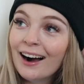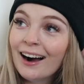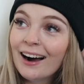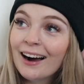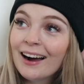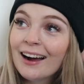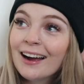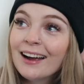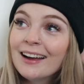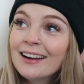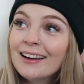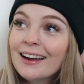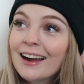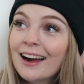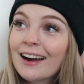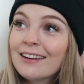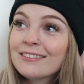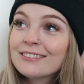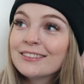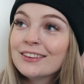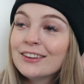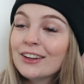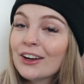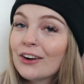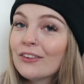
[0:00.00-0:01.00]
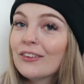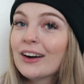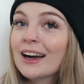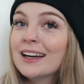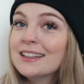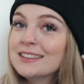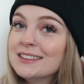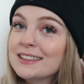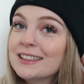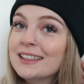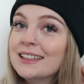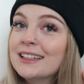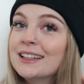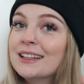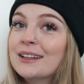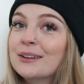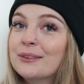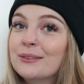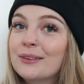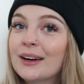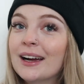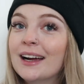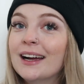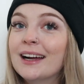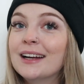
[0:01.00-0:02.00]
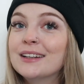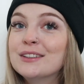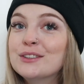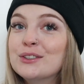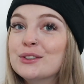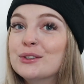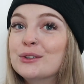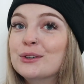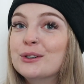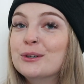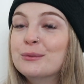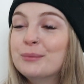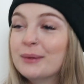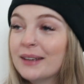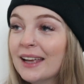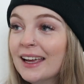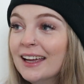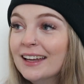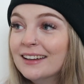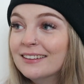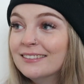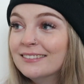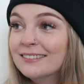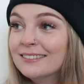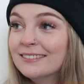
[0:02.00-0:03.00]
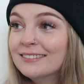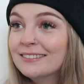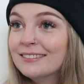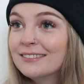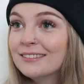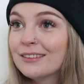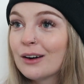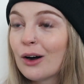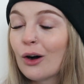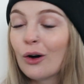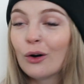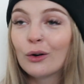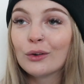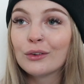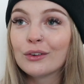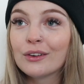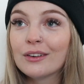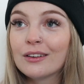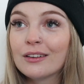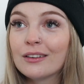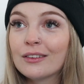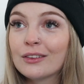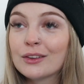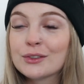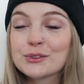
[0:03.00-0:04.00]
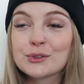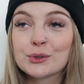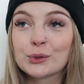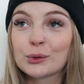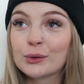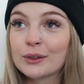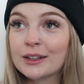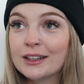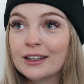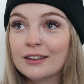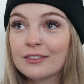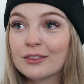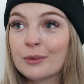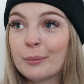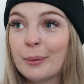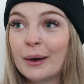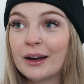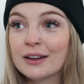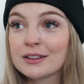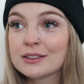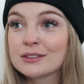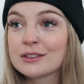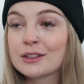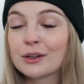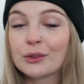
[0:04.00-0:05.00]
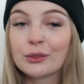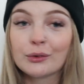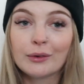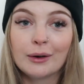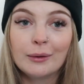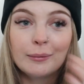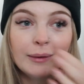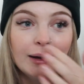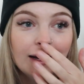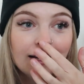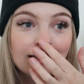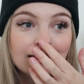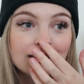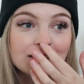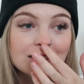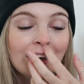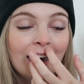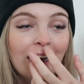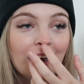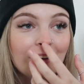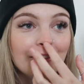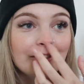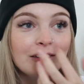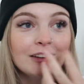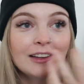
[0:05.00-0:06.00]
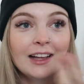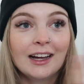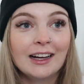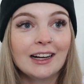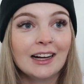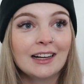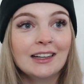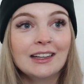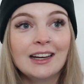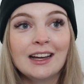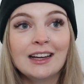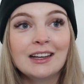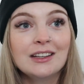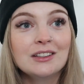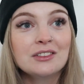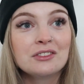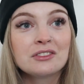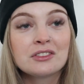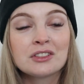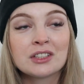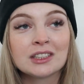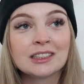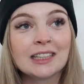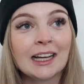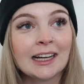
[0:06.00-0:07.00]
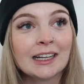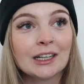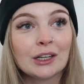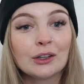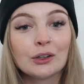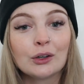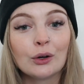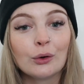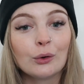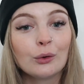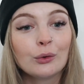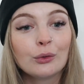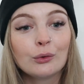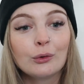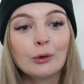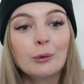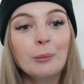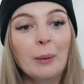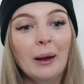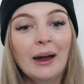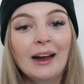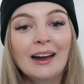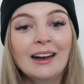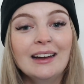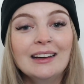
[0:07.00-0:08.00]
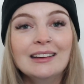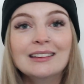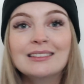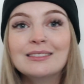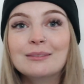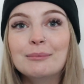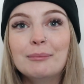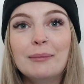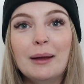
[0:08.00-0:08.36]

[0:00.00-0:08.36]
I have no idea where to begin on the story of the past 3 weeks. I feel like I need to like go through my